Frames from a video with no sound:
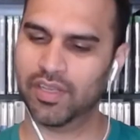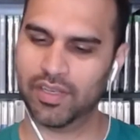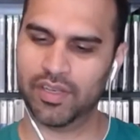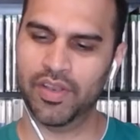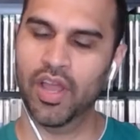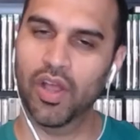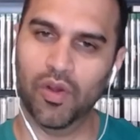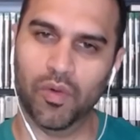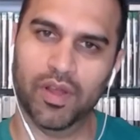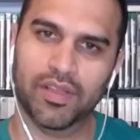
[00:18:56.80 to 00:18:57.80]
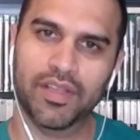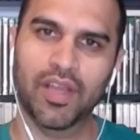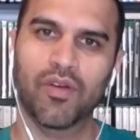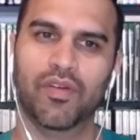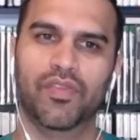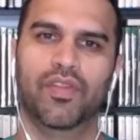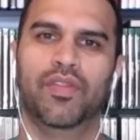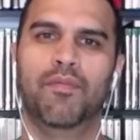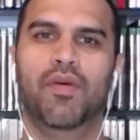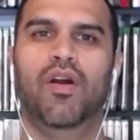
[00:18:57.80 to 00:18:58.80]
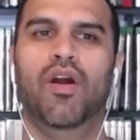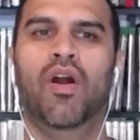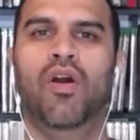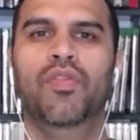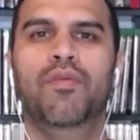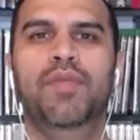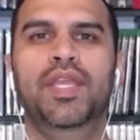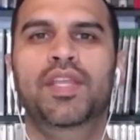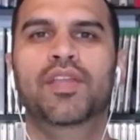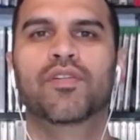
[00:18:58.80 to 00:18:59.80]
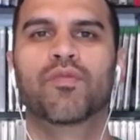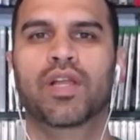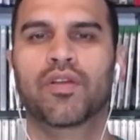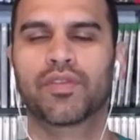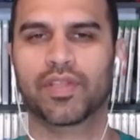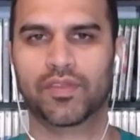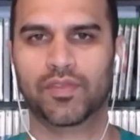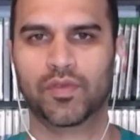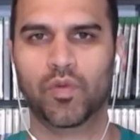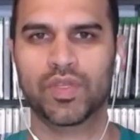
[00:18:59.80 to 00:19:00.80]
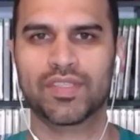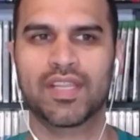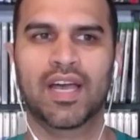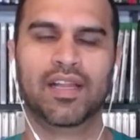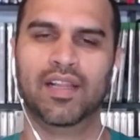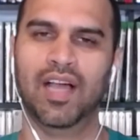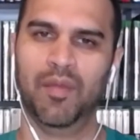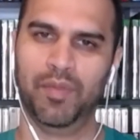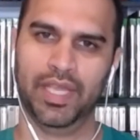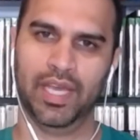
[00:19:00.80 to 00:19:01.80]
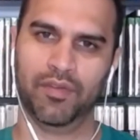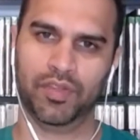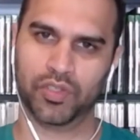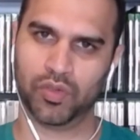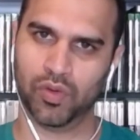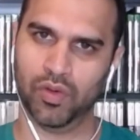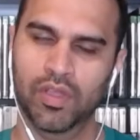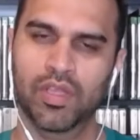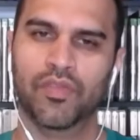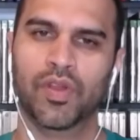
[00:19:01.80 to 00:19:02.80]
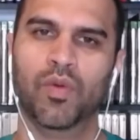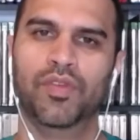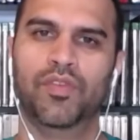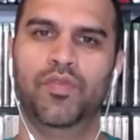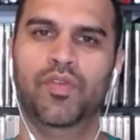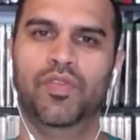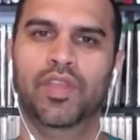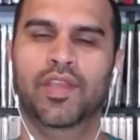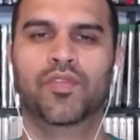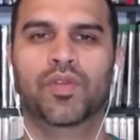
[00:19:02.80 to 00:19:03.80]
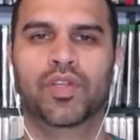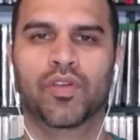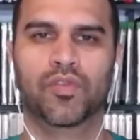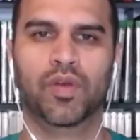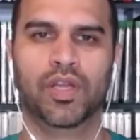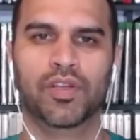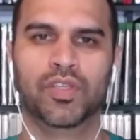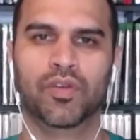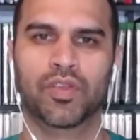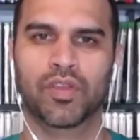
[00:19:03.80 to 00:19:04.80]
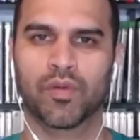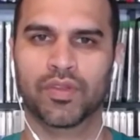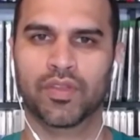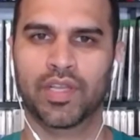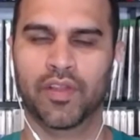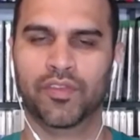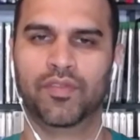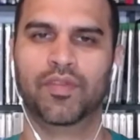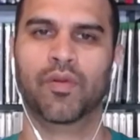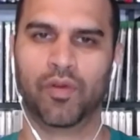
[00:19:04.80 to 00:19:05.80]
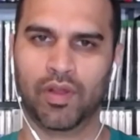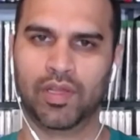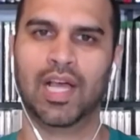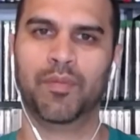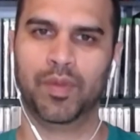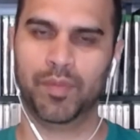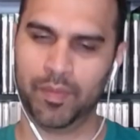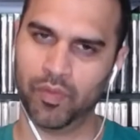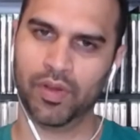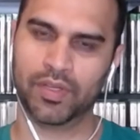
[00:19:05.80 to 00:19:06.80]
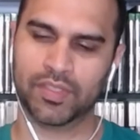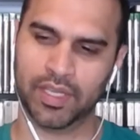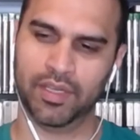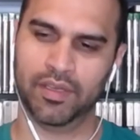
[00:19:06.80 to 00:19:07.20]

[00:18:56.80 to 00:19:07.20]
No. All the media around us was not clapping out of control. There was a few things when Ghostwire Tokyo was announced. They were clapping. People were excited.